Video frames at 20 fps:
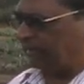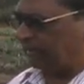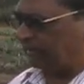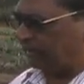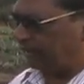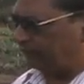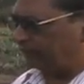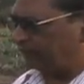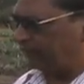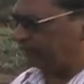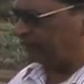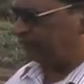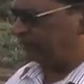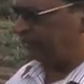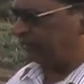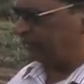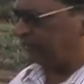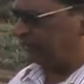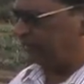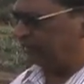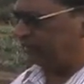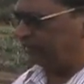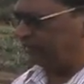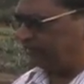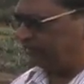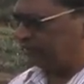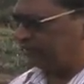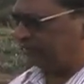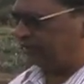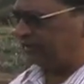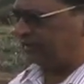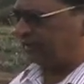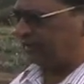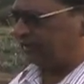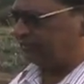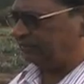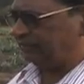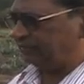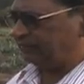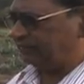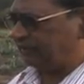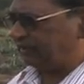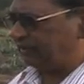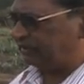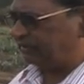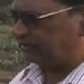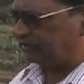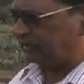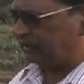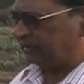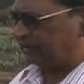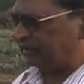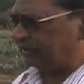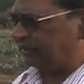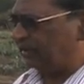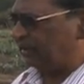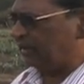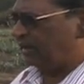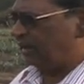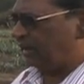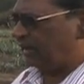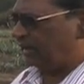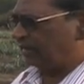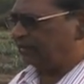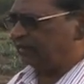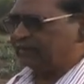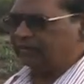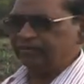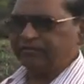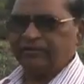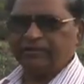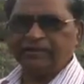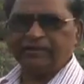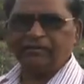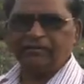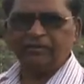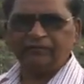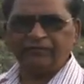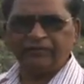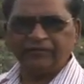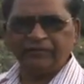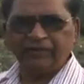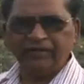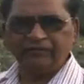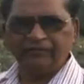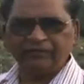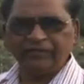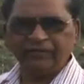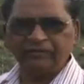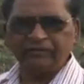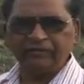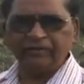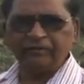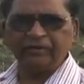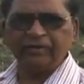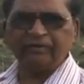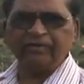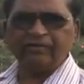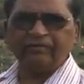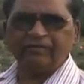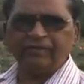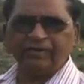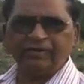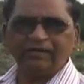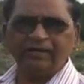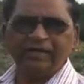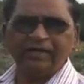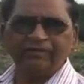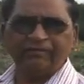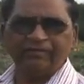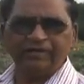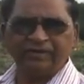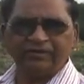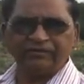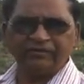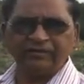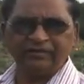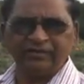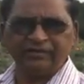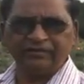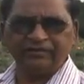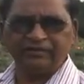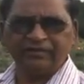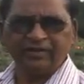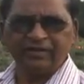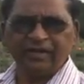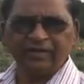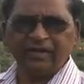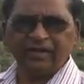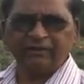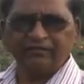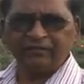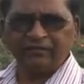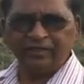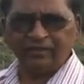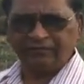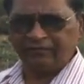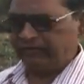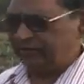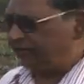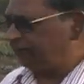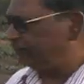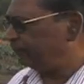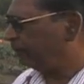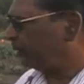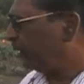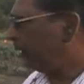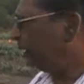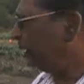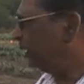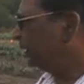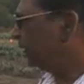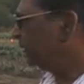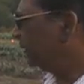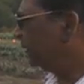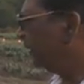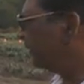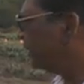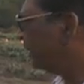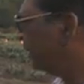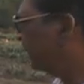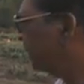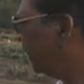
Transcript: or unfortunately this year has been very dry and it is very good for aphid, so we have a very heavy incidence of aphid. This has